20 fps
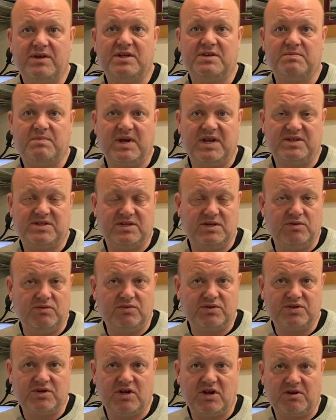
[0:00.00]
is best in all
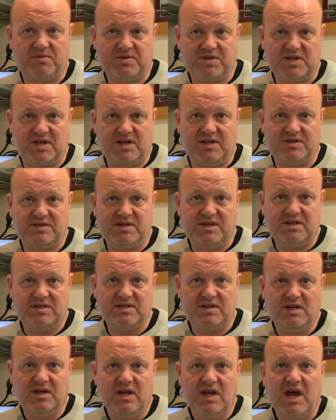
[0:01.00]
circumstances.
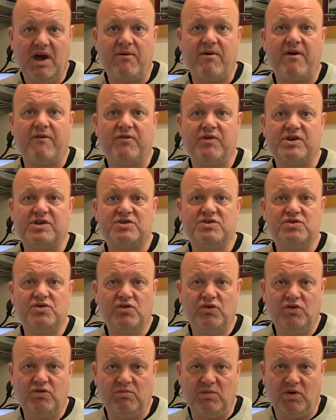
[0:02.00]
However, it is
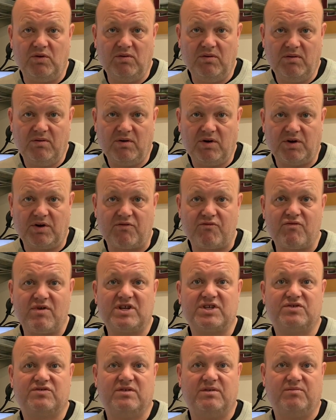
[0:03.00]
normal on a
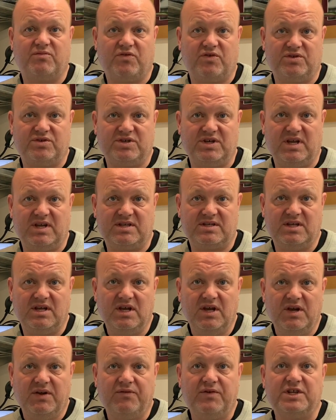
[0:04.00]
restaurant project
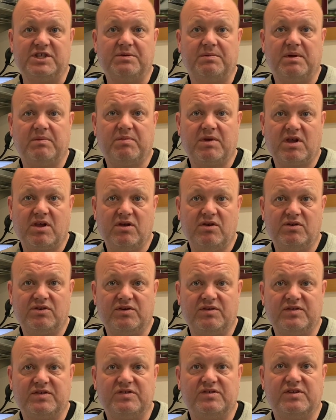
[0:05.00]
for it to be procured
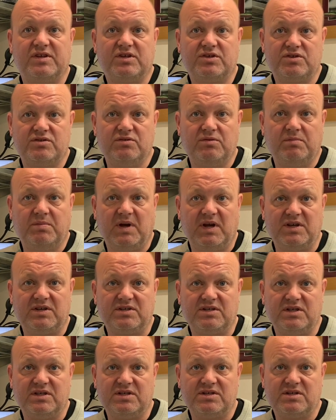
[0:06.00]
on a traditional
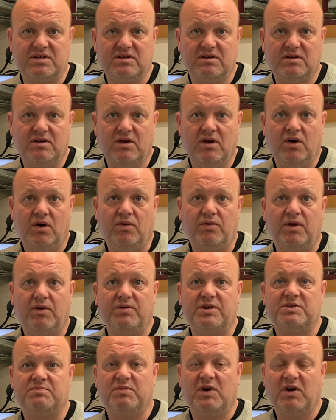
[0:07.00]
basis, although
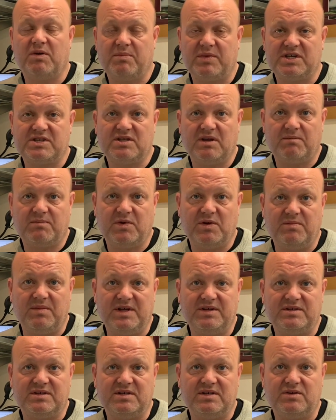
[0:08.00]
this might be
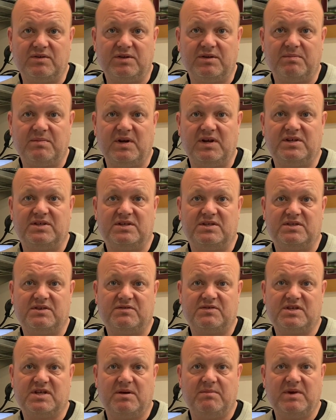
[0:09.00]
supplemented on the basis of
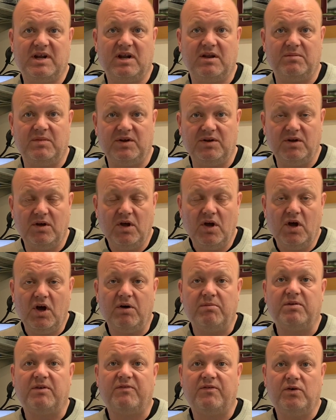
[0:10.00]
some element of
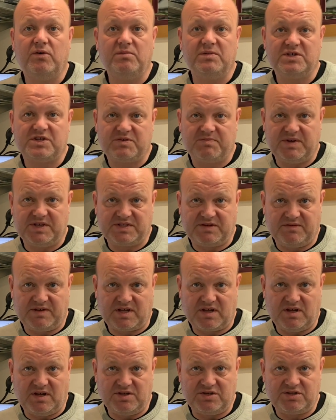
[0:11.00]
performance
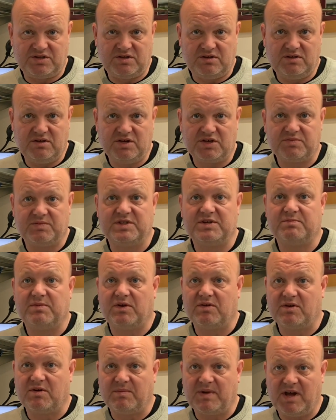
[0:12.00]
specification, as we
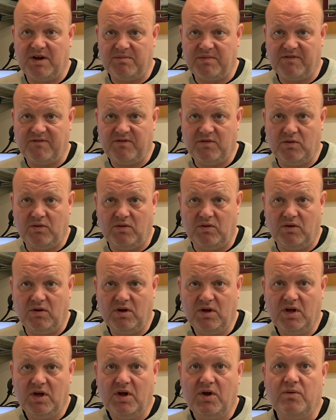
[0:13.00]
spoke about before,
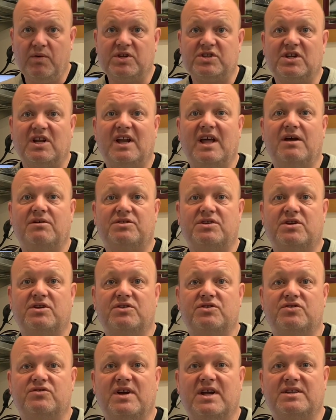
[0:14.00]
which allows a
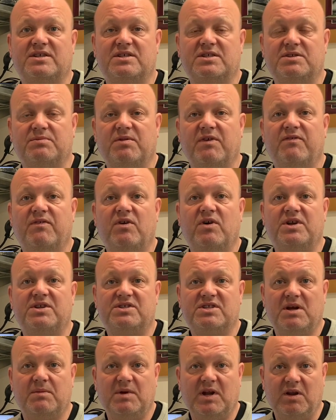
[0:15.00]
contractor to provide
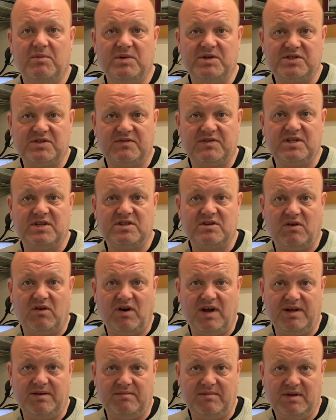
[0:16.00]
some elements of
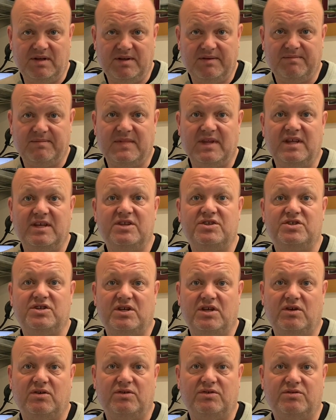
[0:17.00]
design,
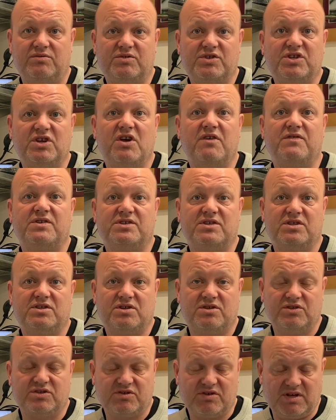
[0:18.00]
e.g. on services,
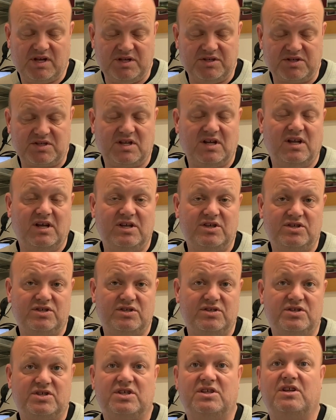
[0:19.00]

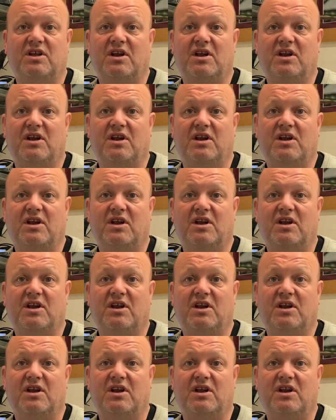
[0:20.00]
installations and the